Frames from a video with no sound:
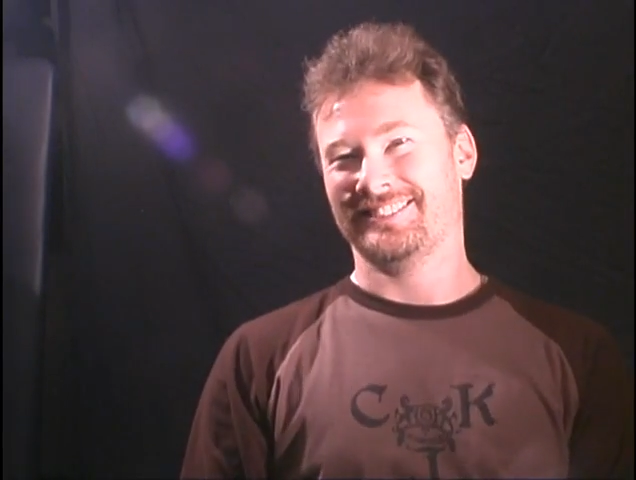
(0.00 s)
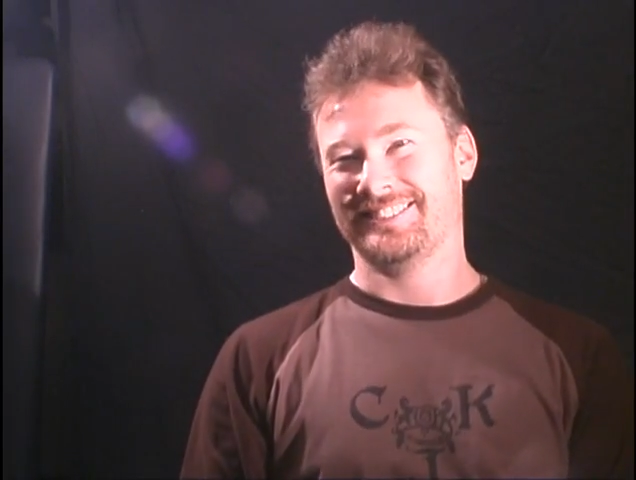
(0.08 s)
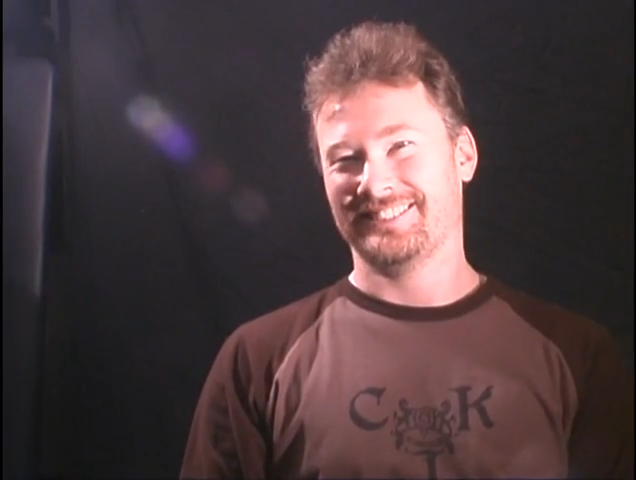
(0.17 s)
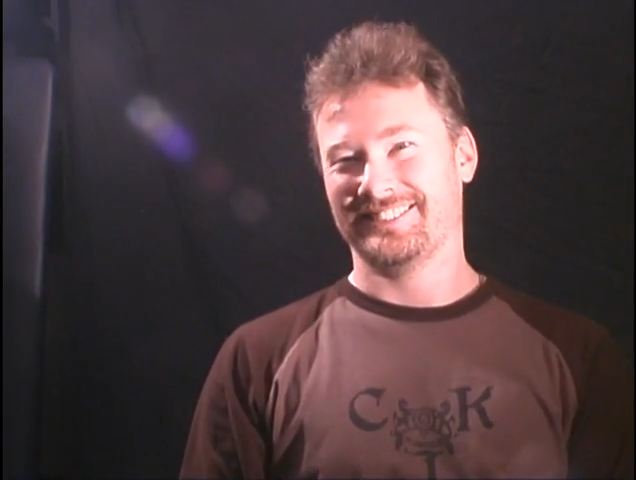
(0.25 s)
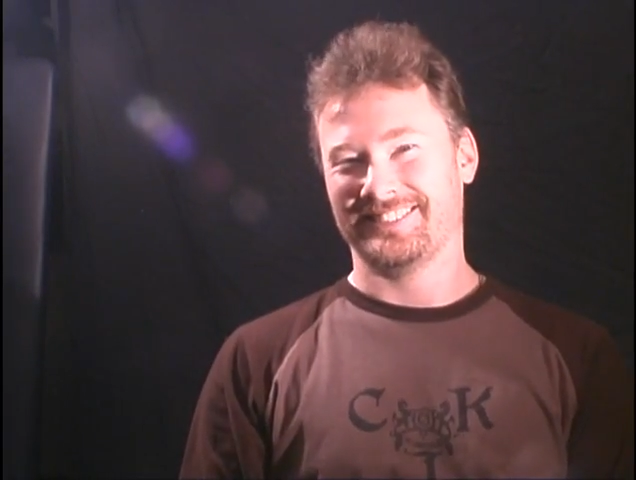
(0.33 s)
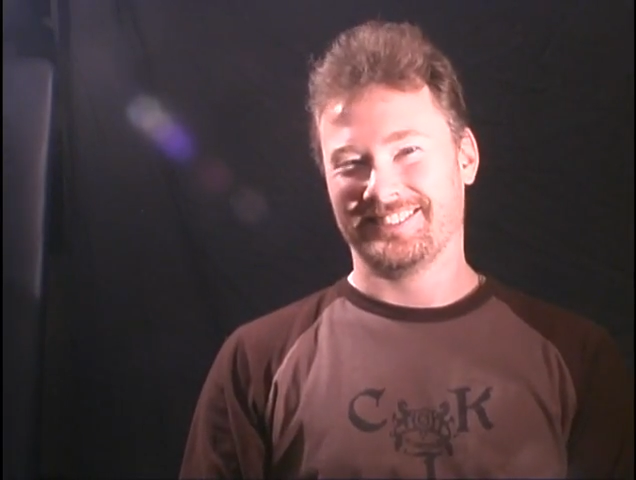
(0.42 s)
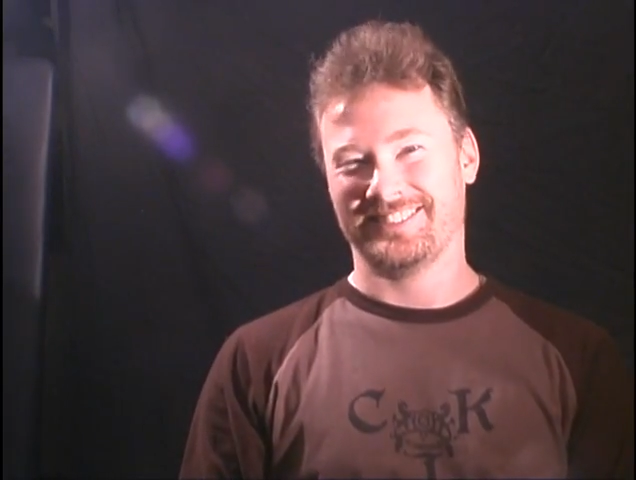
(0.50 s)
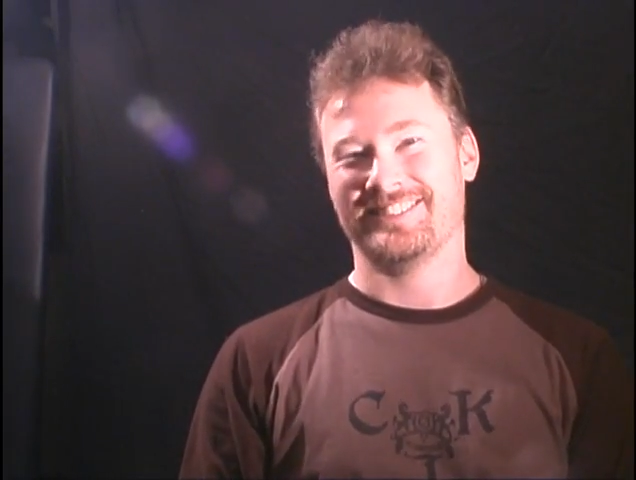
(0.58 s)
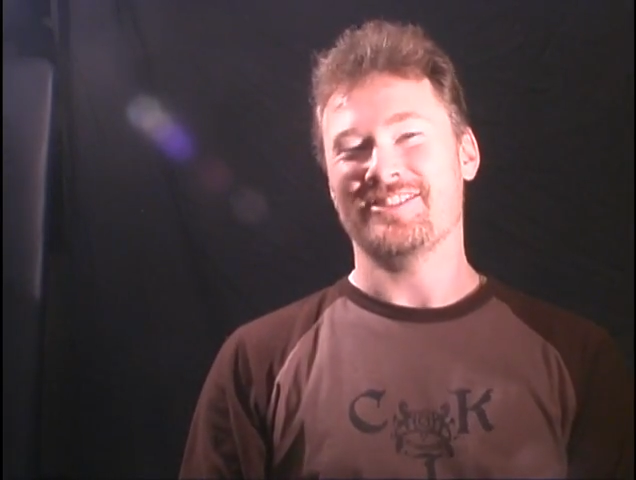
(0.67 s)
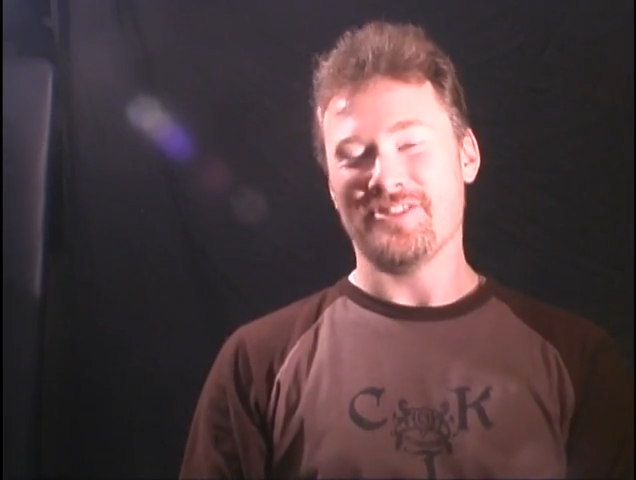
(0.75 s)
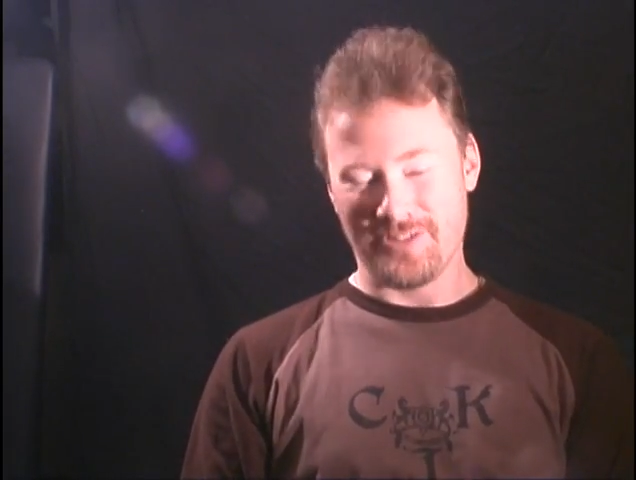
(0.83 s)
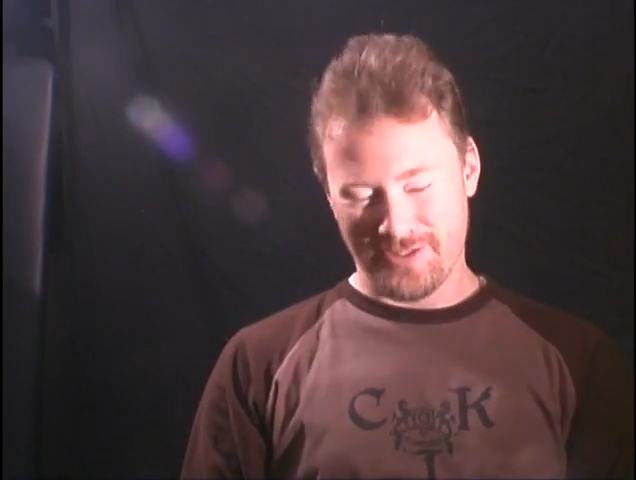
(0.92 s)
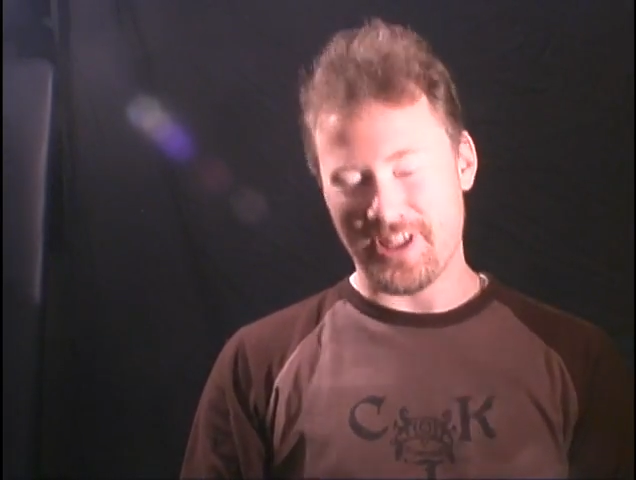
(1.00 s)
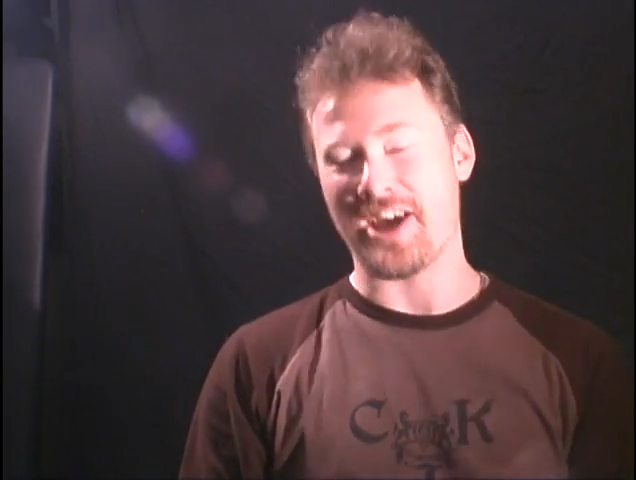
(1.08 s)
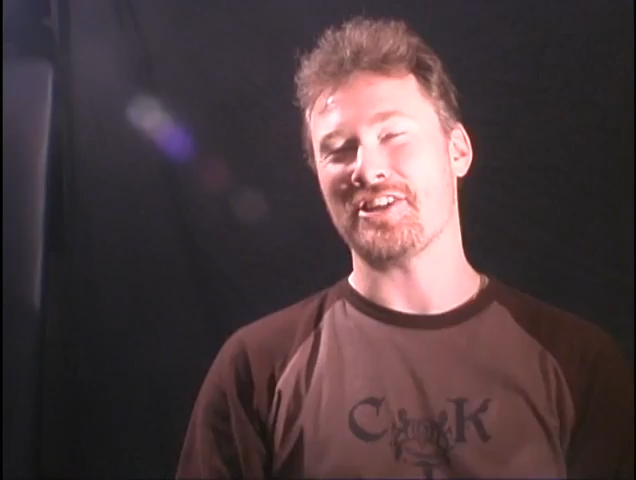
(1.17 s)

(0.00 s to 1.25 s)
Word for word: Congratulations again.